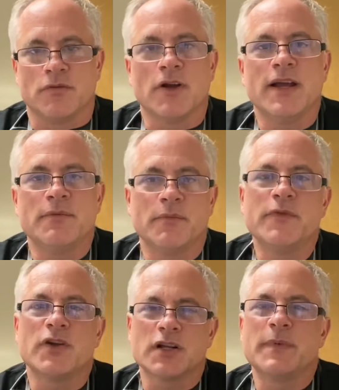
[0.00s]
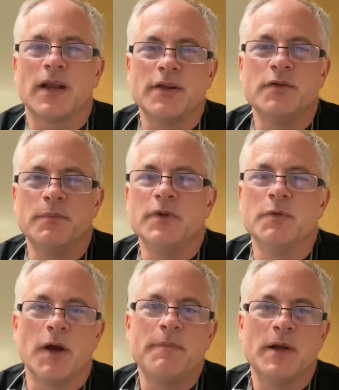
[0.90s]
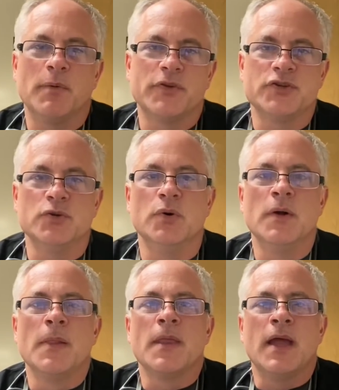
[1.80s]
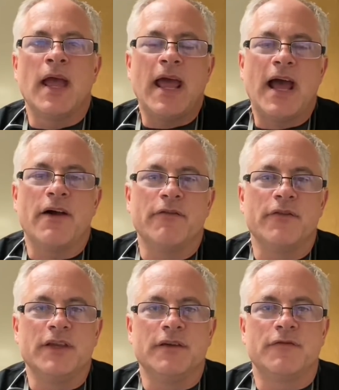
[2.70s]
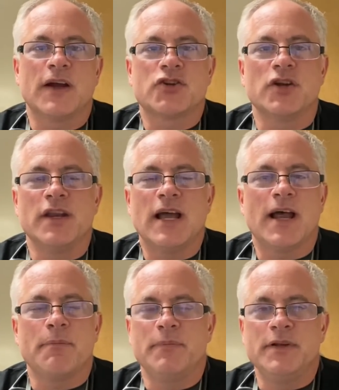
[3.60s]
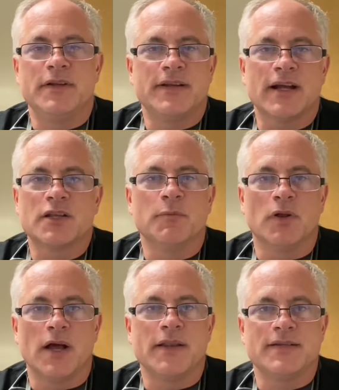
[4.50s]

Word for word: Right? We've talked about how you you might be able to have the infection and not be detectable on